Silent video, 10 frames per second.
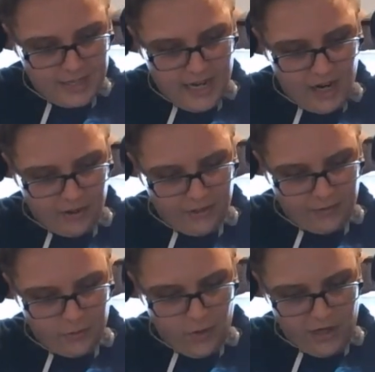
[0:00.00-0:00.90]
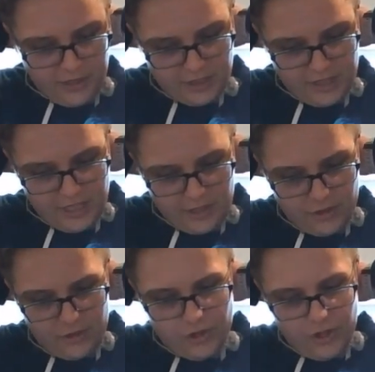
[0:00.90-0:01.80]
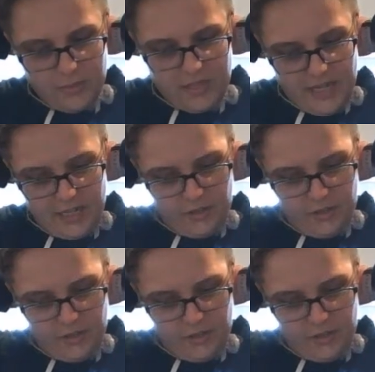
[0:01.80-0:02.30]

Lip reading: Now, if you want your seed to germinate,